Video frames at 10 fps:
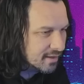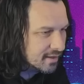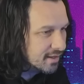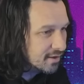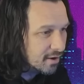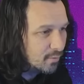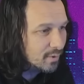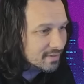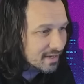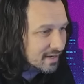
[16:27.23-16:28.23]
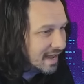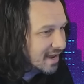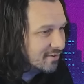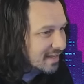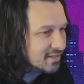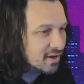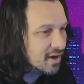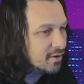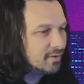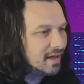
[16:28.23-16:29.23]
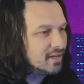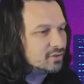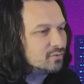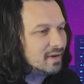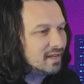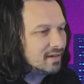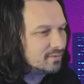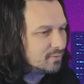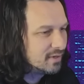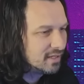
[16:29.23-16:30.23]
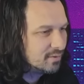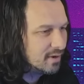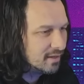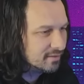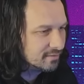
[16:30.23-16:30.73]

A year onwards, an A-grade title, and it's running it really well.